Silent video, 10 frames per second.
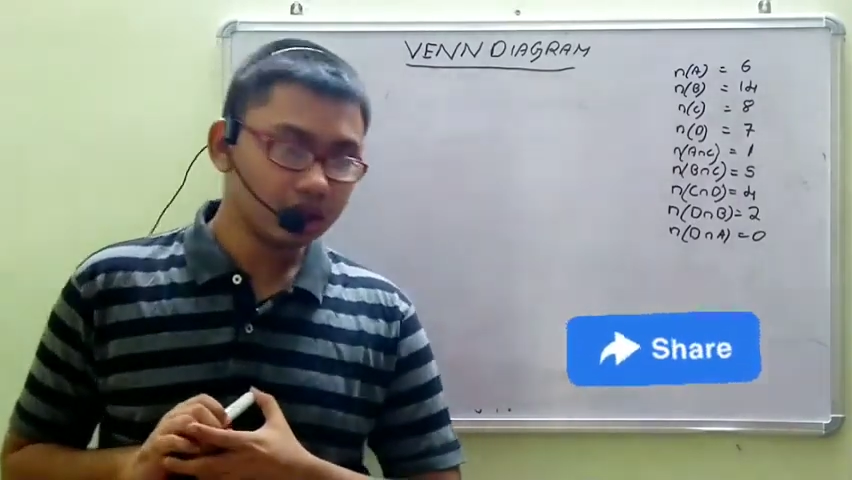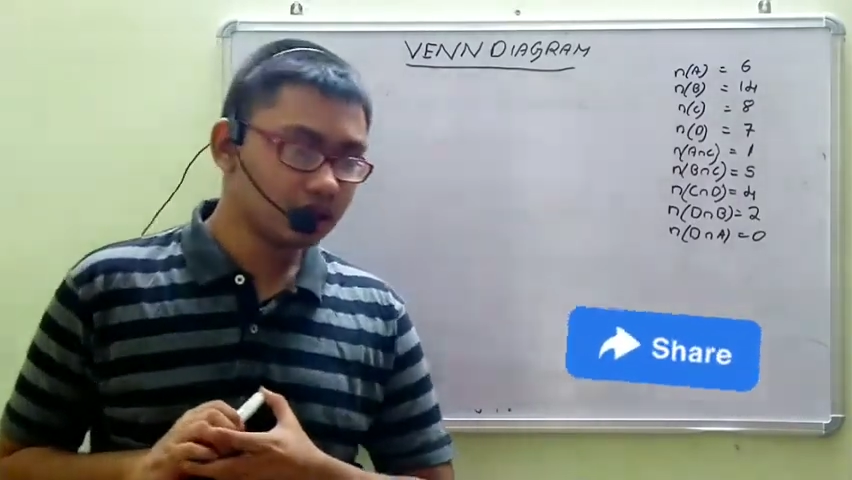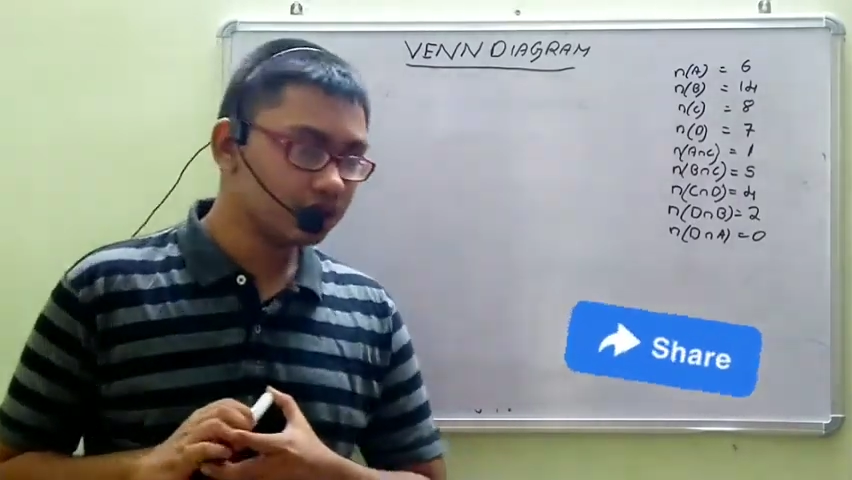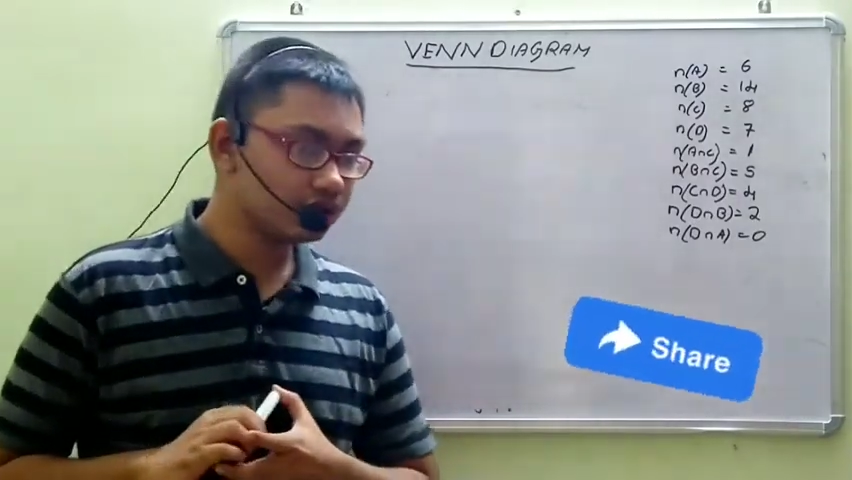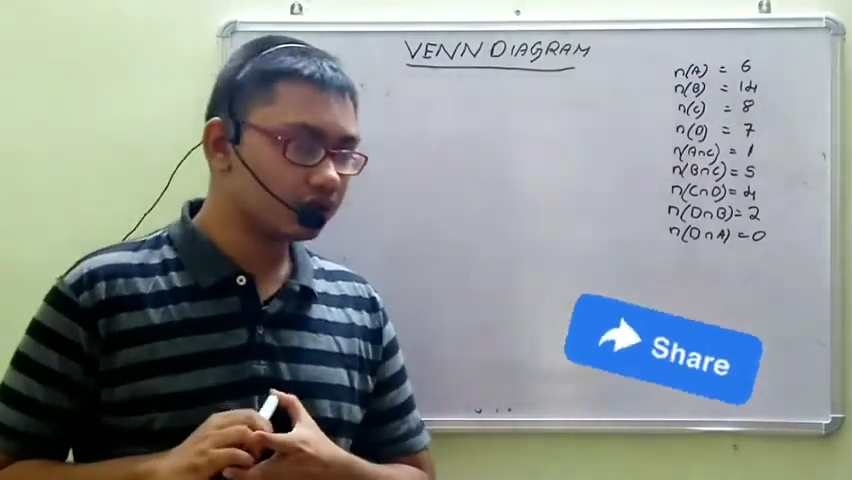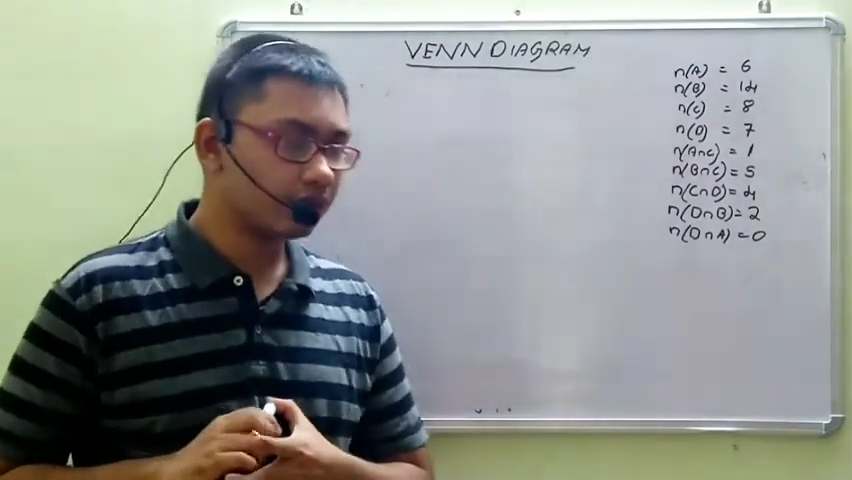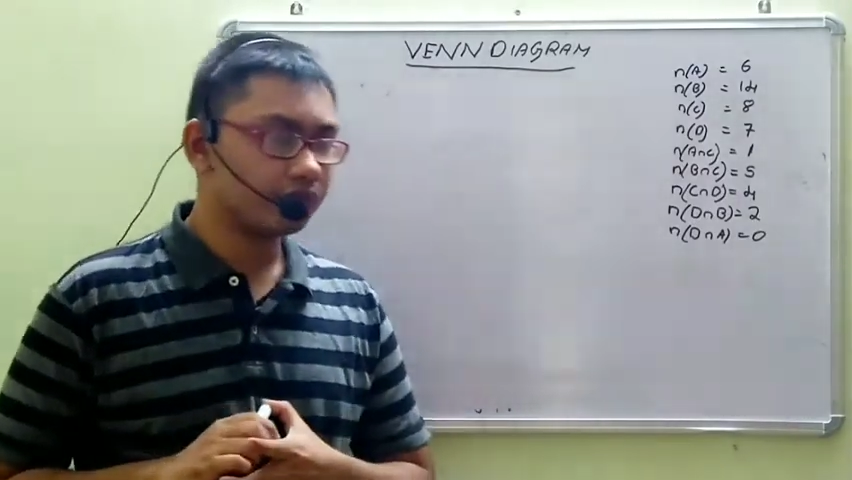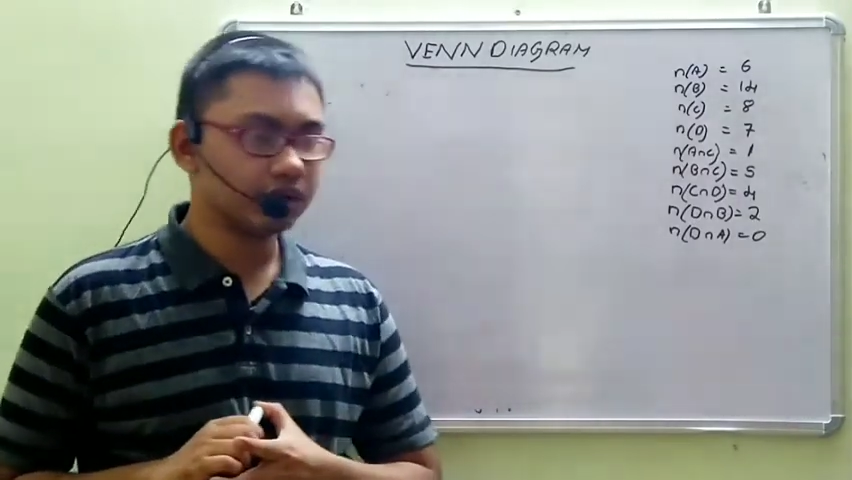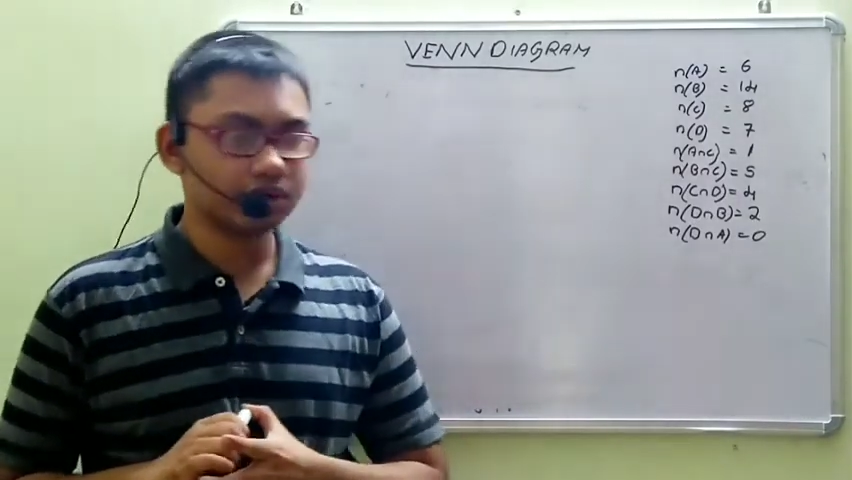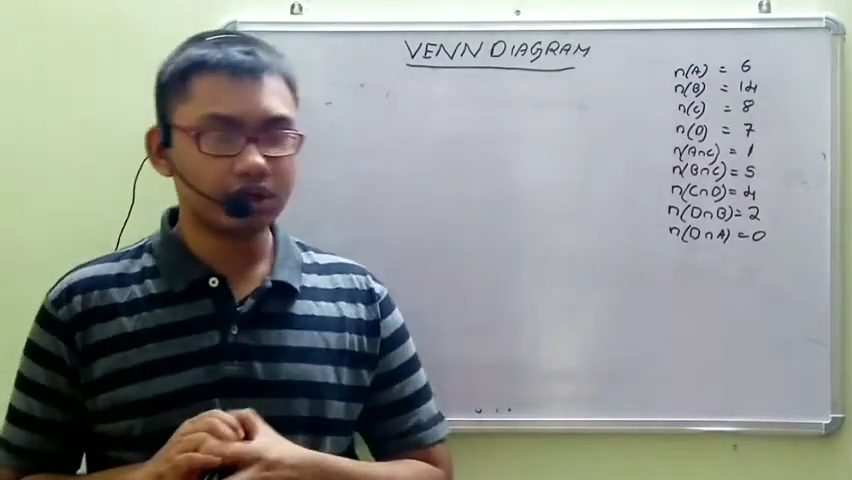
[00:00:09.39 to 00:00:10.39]
lecture
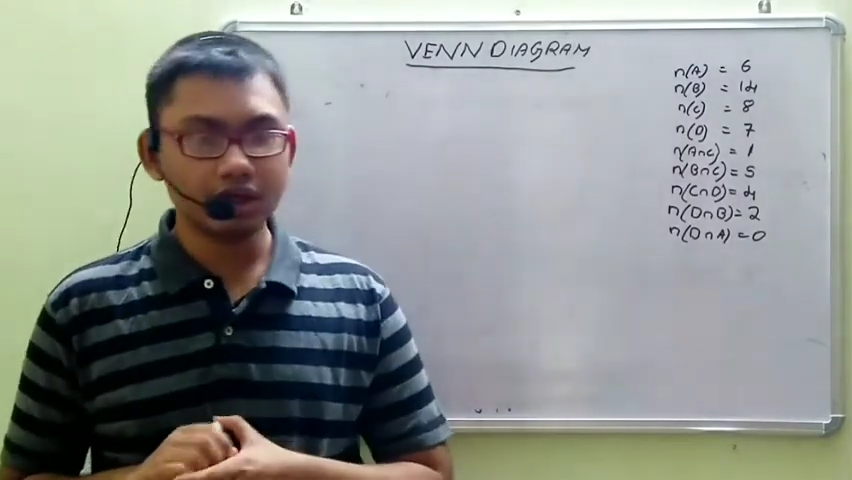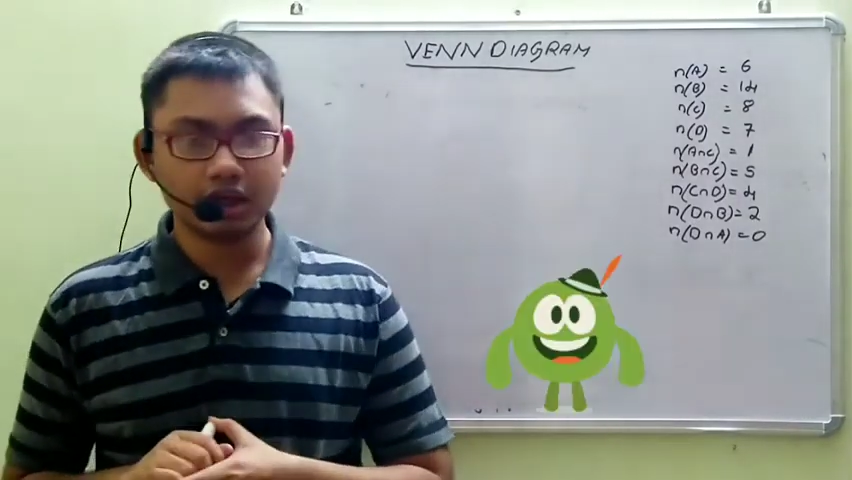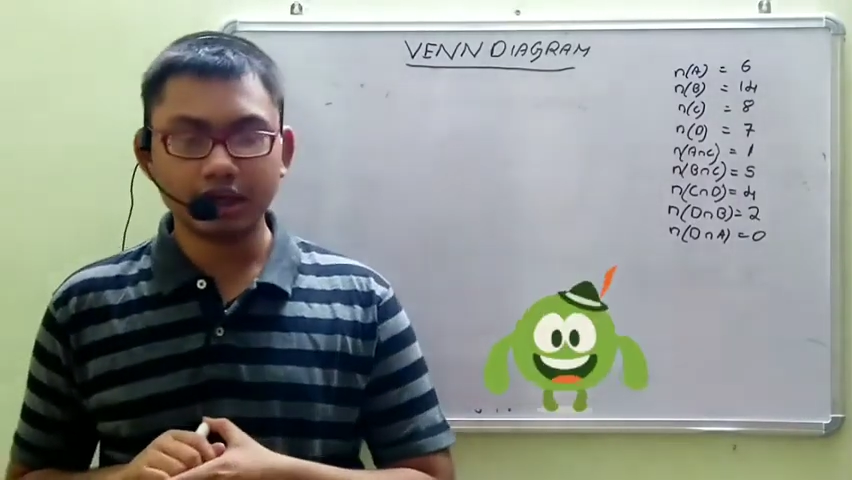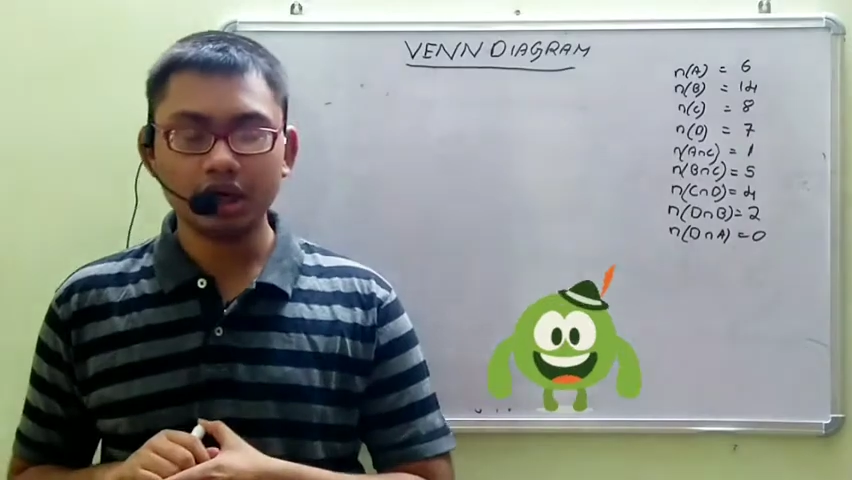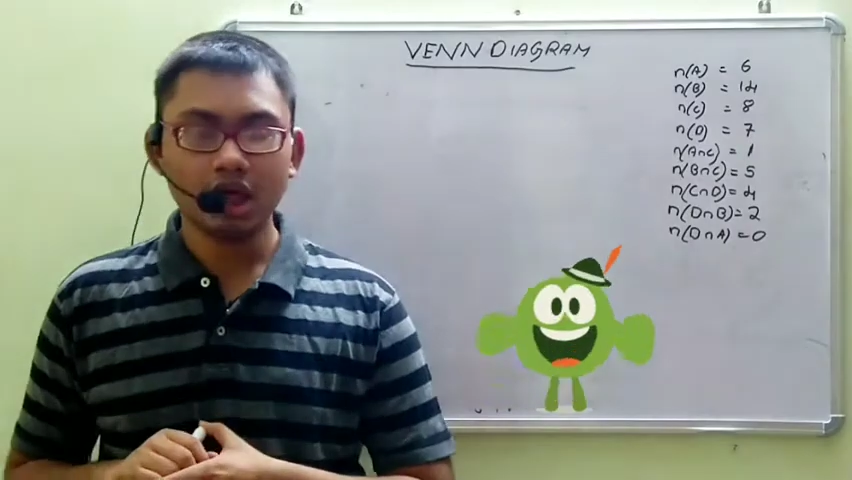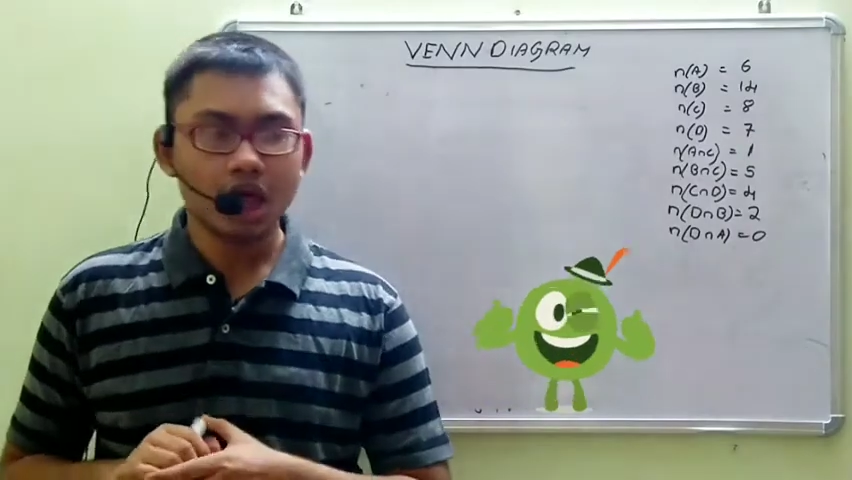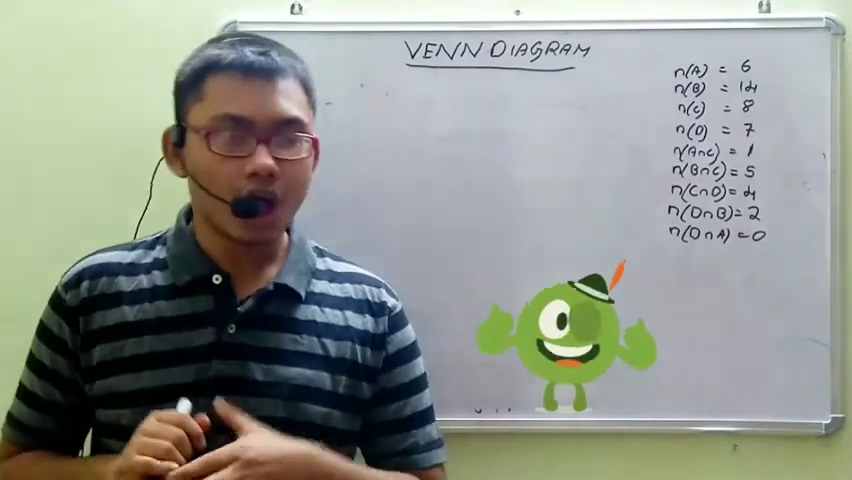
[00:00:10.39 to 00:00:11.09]
we studied